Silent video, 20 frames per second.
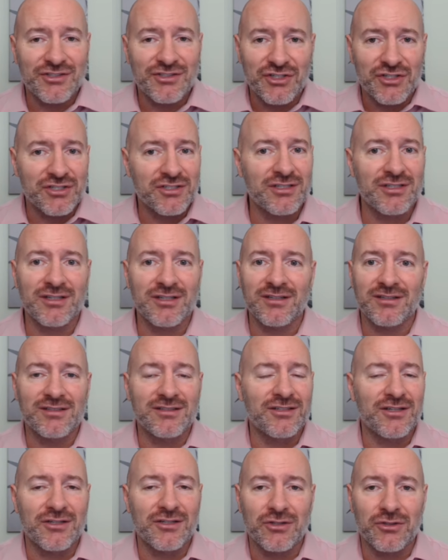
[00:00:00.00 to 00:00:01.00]
just to
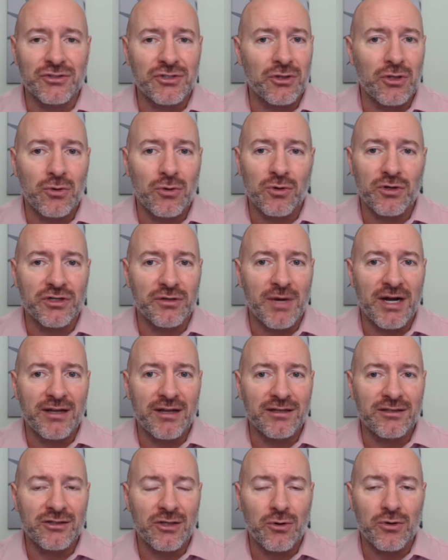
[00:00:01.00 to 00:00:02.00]
to, to lower demand,
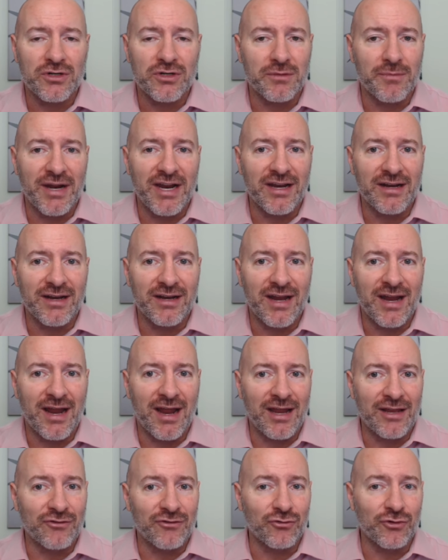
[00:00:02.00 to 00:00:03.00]
lower demand, and,
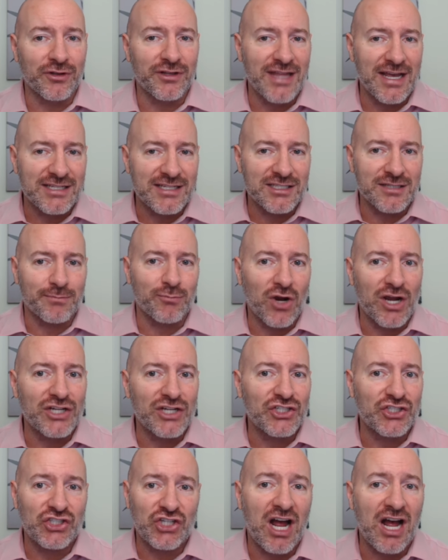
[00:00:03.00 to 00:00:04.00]
and, really that surprise
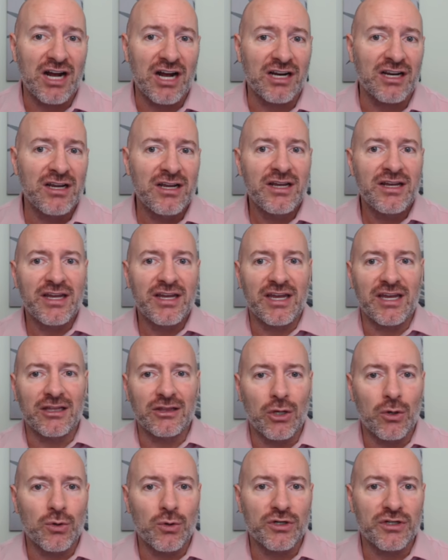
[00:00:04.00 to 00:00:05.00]
shock in
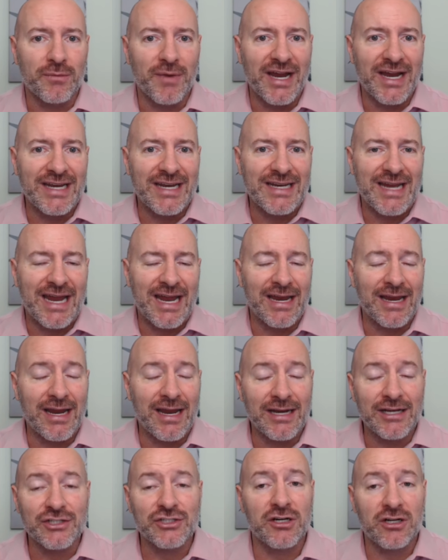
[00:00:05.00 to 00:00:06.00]
lower demand, and,
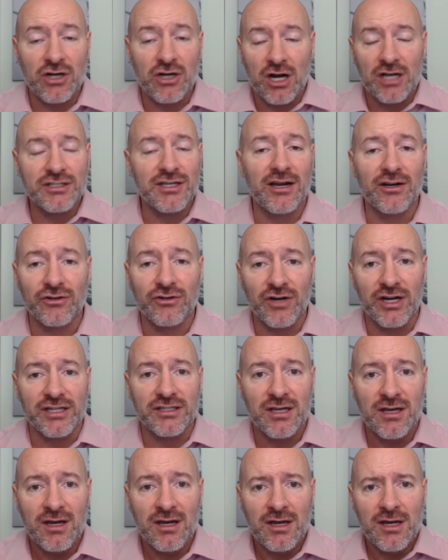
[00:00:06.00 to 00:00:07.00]
and it's going to cause higher
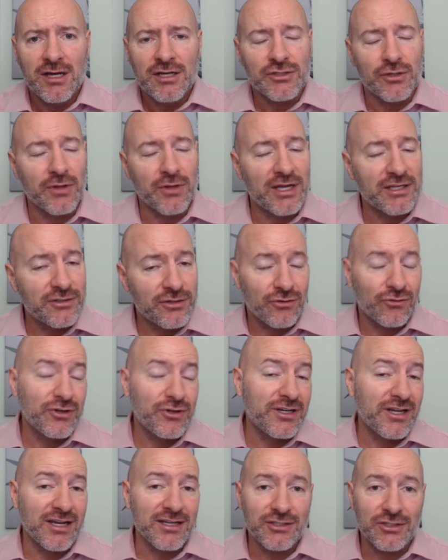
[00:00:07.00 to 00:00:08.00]
rates. So that's three
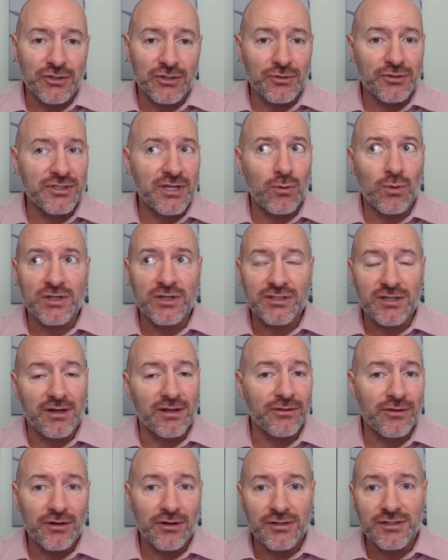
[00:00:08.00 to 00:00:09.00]
days: Tuesday, Wednesday,
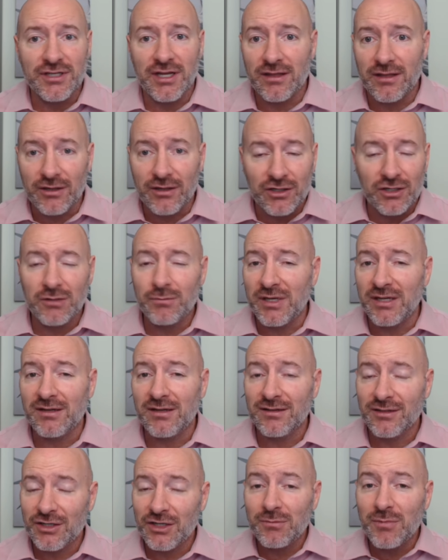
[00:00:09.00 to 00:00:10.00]
and Thursday. That could be
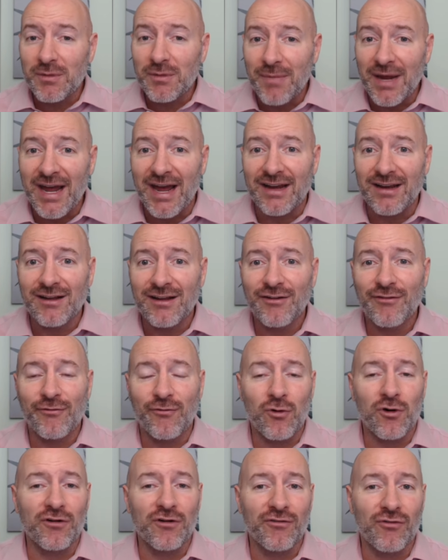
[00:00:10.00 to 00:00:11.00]
could be bad
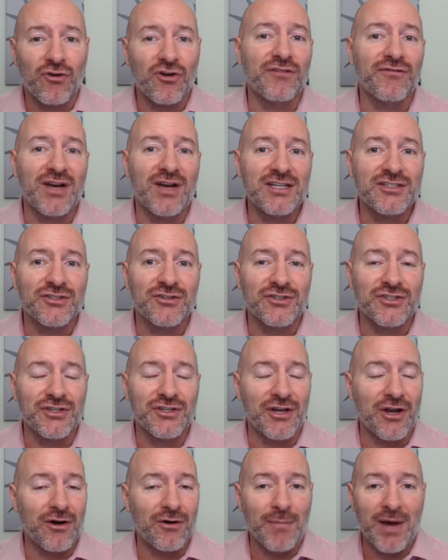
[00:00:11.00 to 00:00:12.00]
for for investors. You
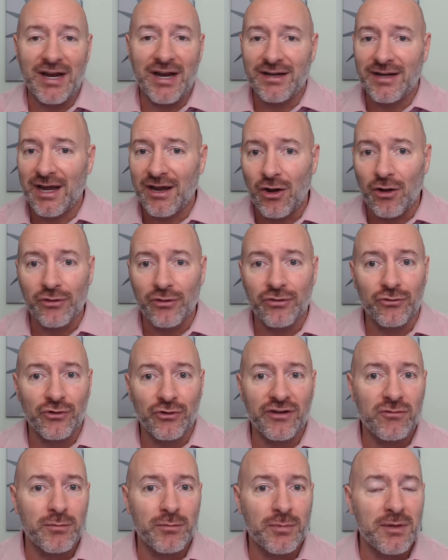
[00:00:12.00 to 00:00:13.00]
know, it might not all three
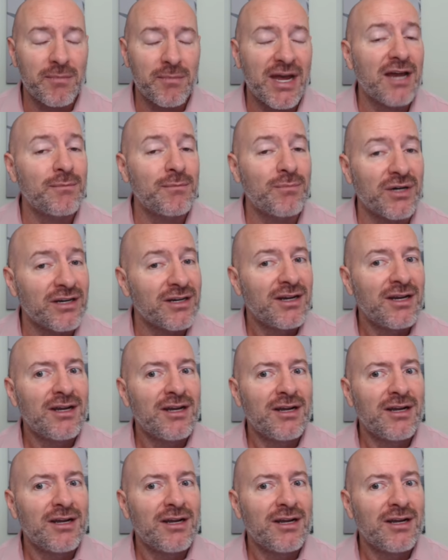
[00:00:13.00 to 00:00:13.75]
of them be bad, but